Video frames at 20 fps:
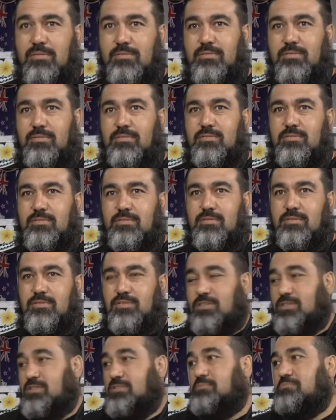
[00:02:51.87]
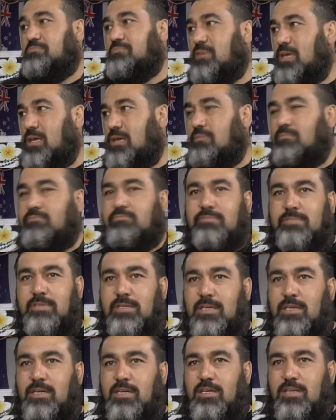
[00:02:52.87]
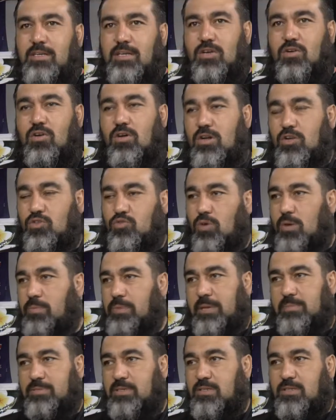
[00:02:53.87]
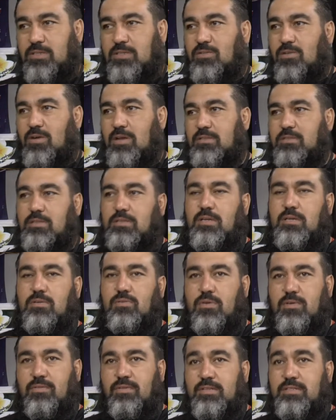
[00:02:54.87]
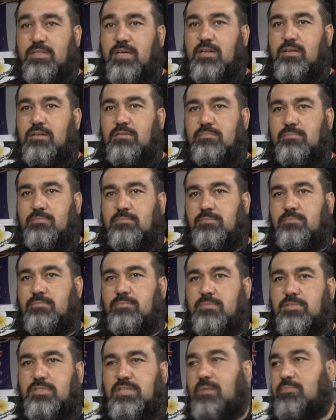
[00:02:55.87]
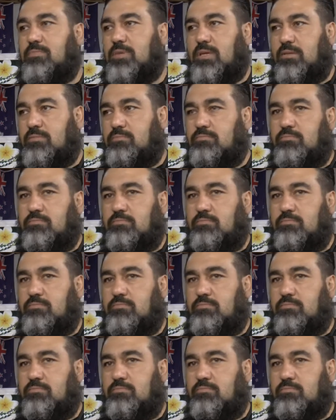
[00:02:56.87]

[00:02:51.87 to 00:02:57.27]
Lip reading: It was just, you kind of draw up heaps of designs, and then all of a sudden something